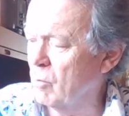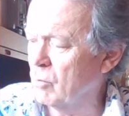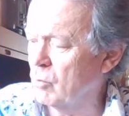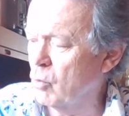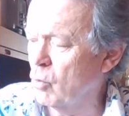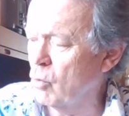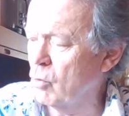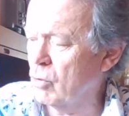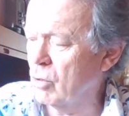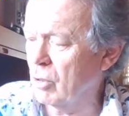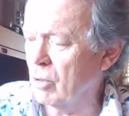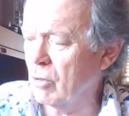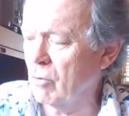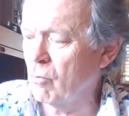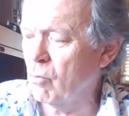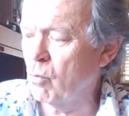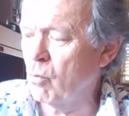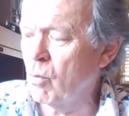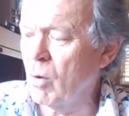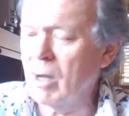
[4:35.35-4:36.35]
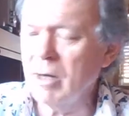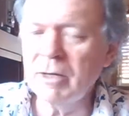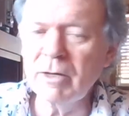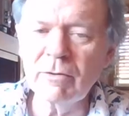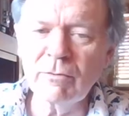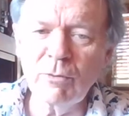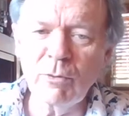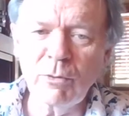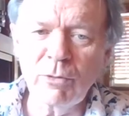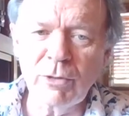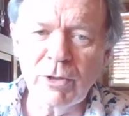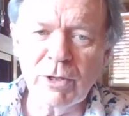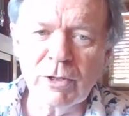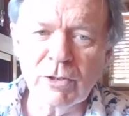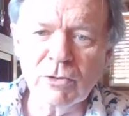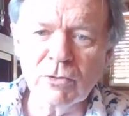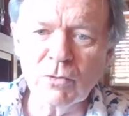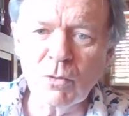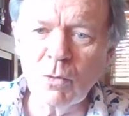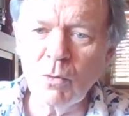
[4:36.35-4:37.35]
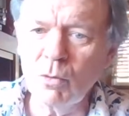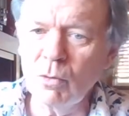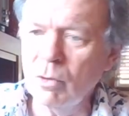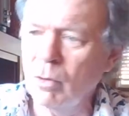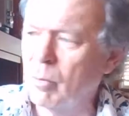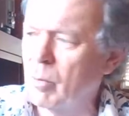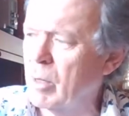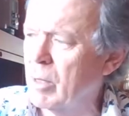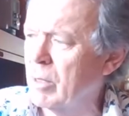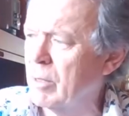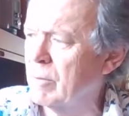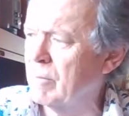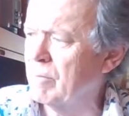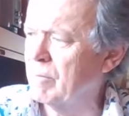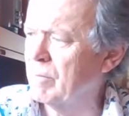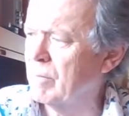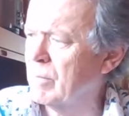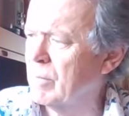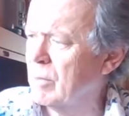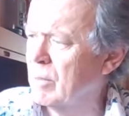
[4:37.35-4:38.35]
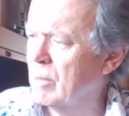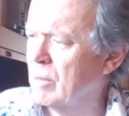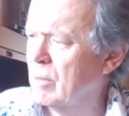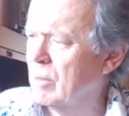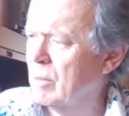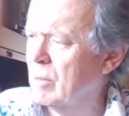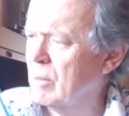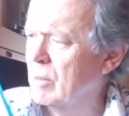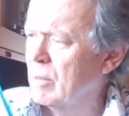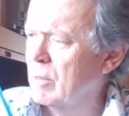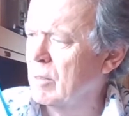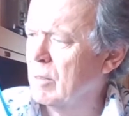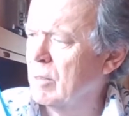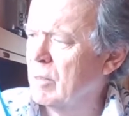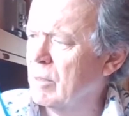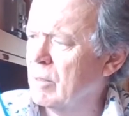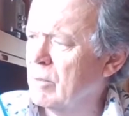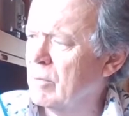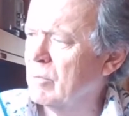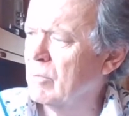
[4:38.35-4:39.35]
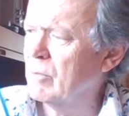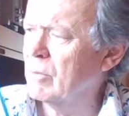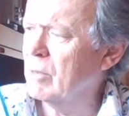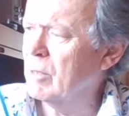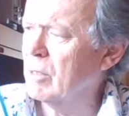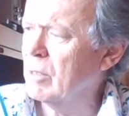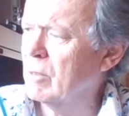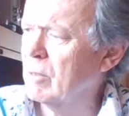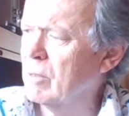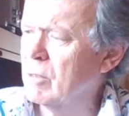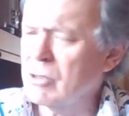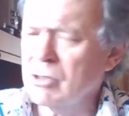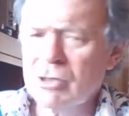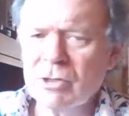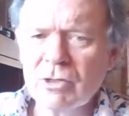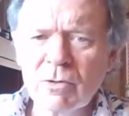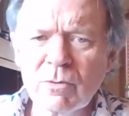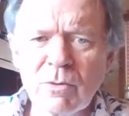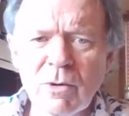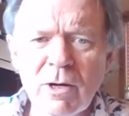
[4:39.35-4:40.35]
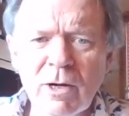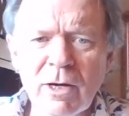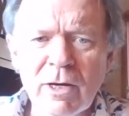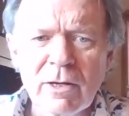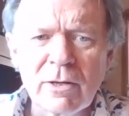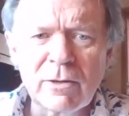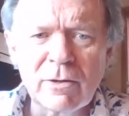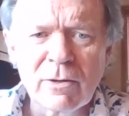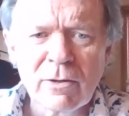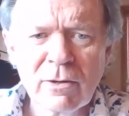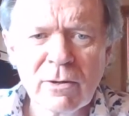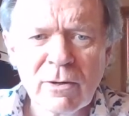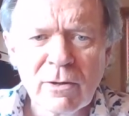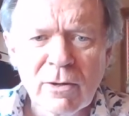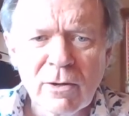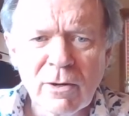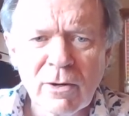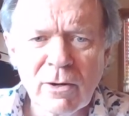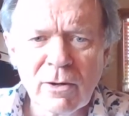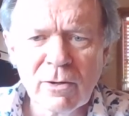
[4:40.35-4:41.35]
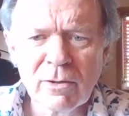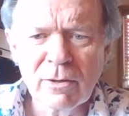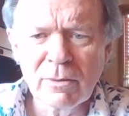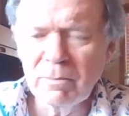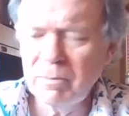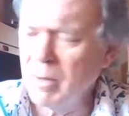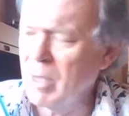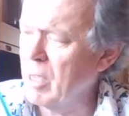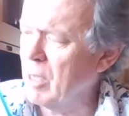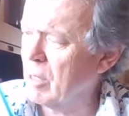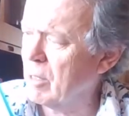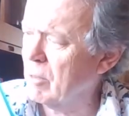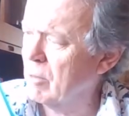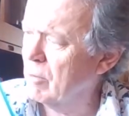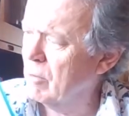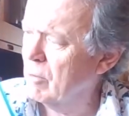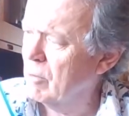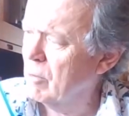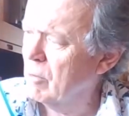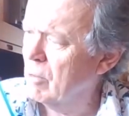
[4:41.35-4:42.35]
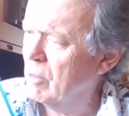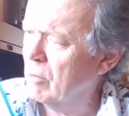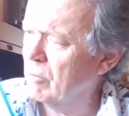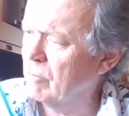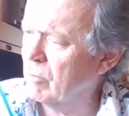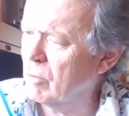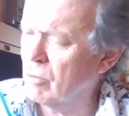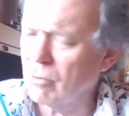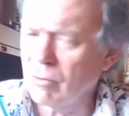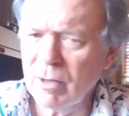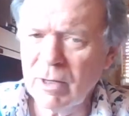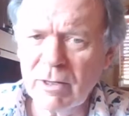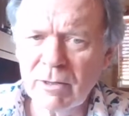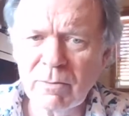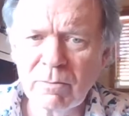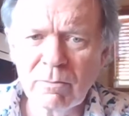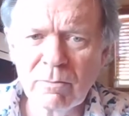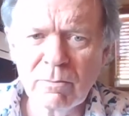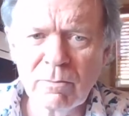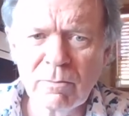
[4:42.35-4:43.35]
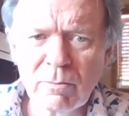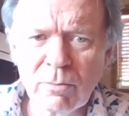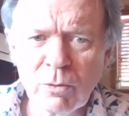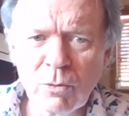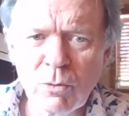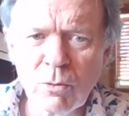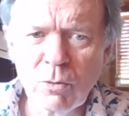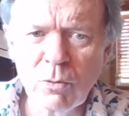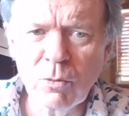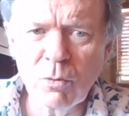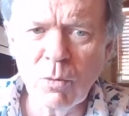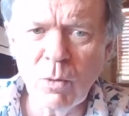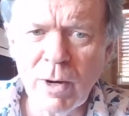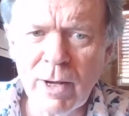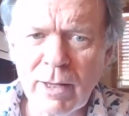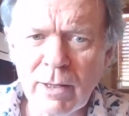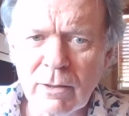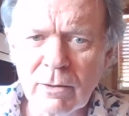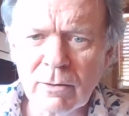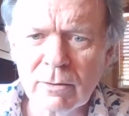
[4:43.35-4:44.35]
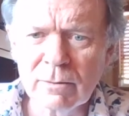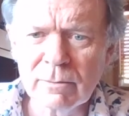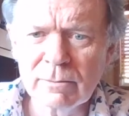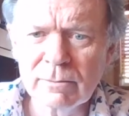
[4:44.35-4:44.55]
talking of wonderful things all the way. And see, they hitched a ride on the back of a great blue whale.